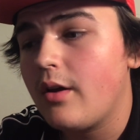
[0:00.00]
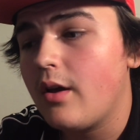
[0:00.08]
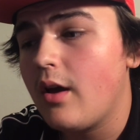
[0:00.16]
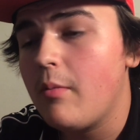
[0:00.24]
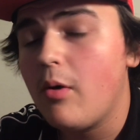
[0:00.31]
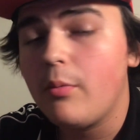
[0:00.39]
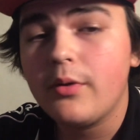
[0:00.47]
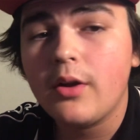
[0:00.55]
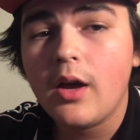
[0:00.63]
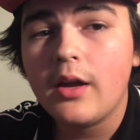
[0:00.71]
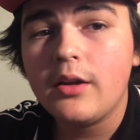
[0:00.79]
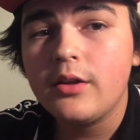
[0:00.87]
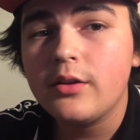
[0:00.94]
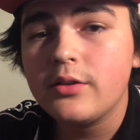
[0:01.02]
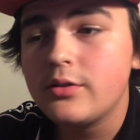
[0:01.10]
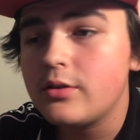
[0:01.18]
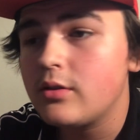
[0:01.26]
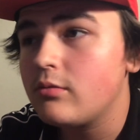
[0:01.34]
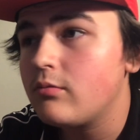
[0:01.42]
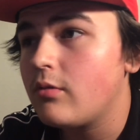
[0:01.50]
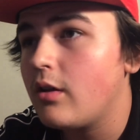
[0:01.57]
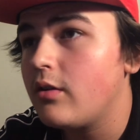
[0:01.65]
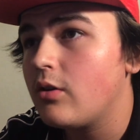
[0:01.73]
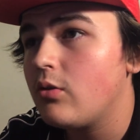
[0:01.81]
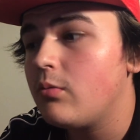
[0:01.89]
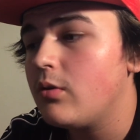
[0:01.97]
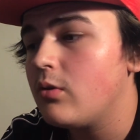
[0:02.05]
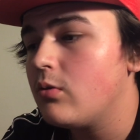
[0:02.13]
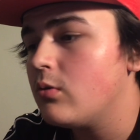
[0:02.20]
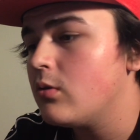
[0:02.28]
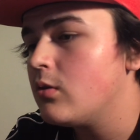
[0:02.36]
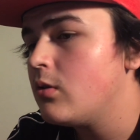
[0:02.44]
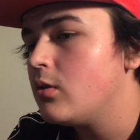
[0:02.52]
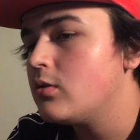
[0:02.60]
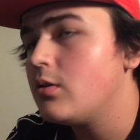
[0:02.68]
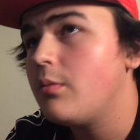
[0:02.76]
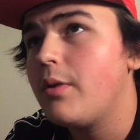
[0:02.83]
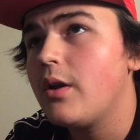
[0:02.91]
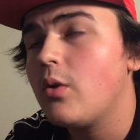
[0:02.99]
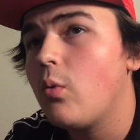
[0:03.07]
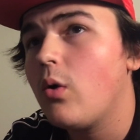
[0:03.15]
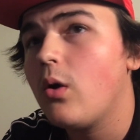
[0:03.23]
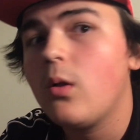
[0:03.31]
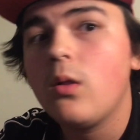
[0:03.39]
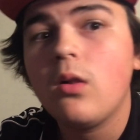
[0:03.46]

I'm open to ideas. I think it would be cool to paint a wall.